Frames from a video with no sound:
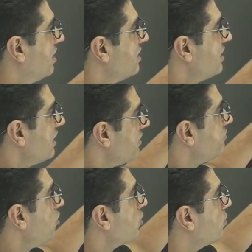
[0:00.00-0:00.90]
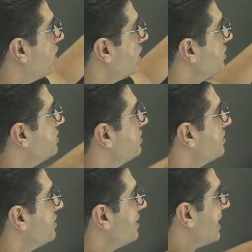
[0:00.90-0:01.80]
if your words
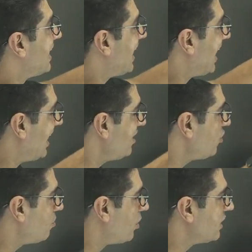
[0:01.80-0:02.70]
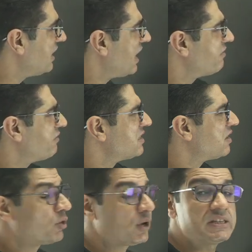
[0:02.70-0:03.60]
and your body language and
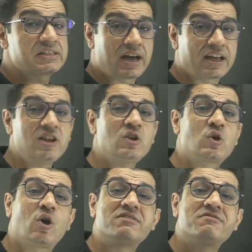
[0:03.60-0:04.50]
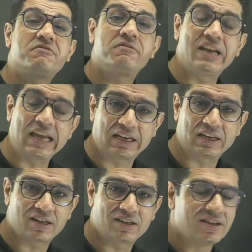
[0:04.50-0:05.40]
voice are in conflict,
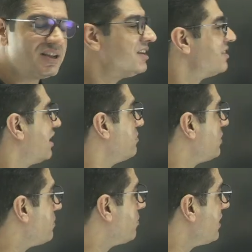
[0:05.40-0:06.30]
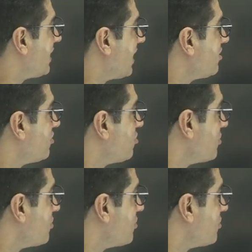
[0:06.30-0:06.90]
then people tend to